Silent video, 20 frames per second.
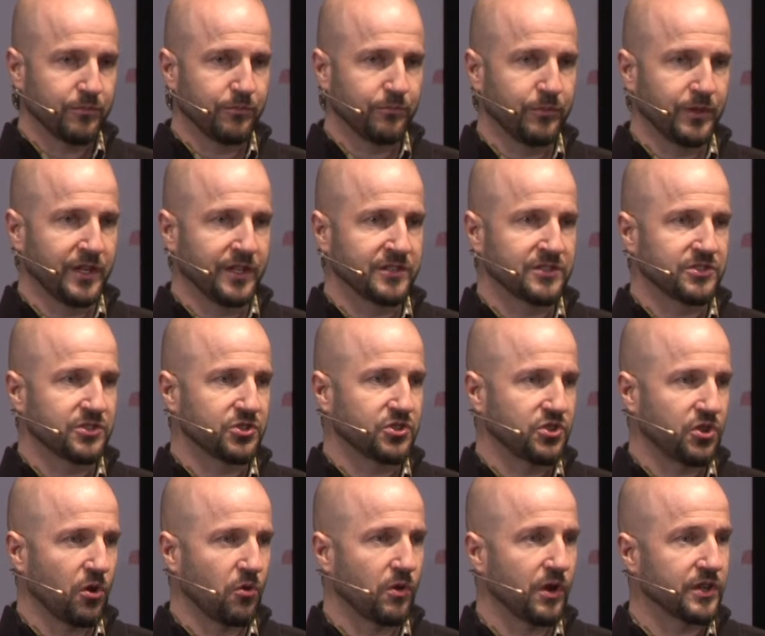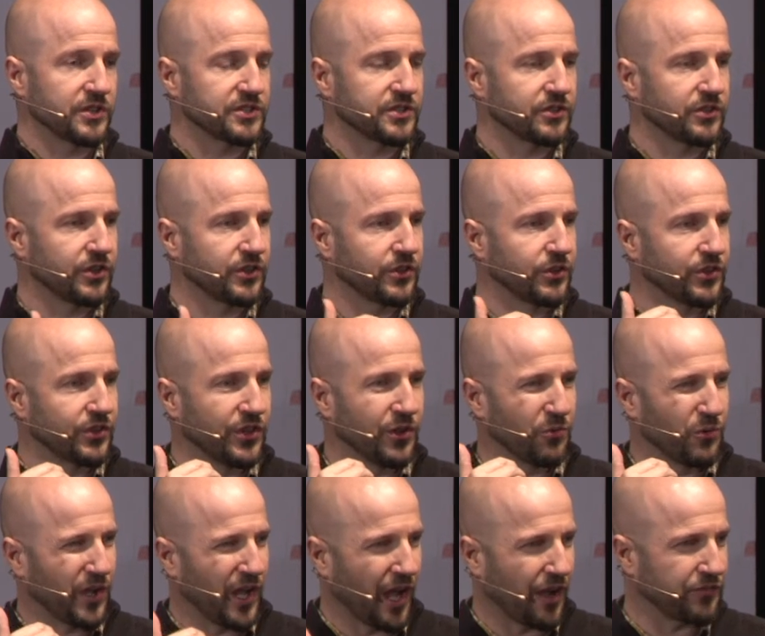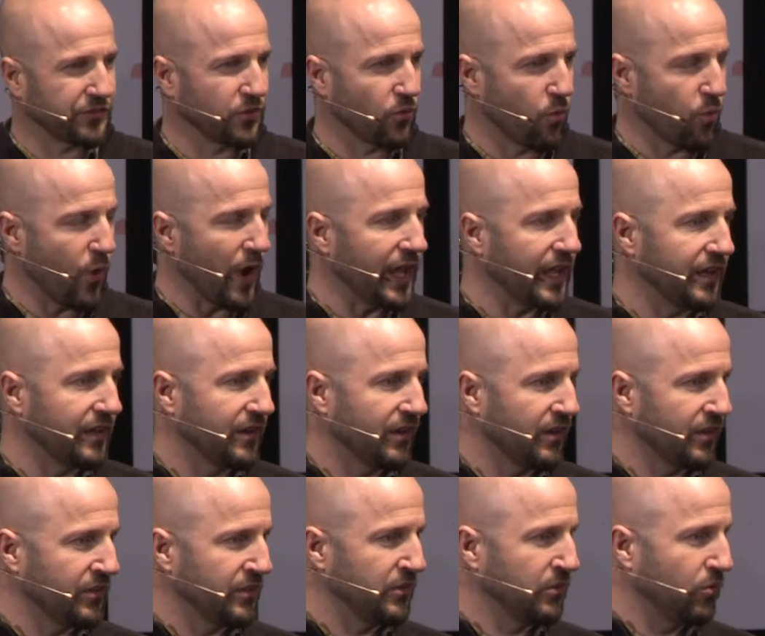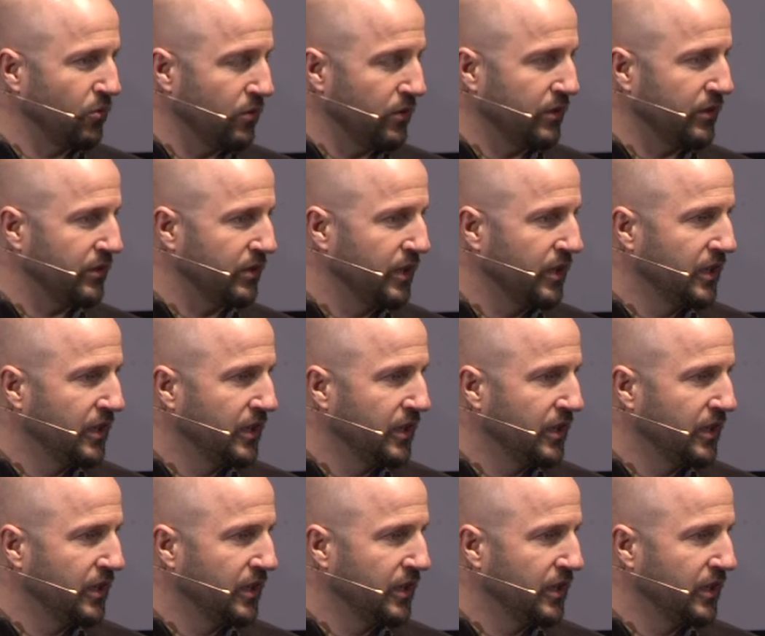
begins to show us that we have to wait on the Lord,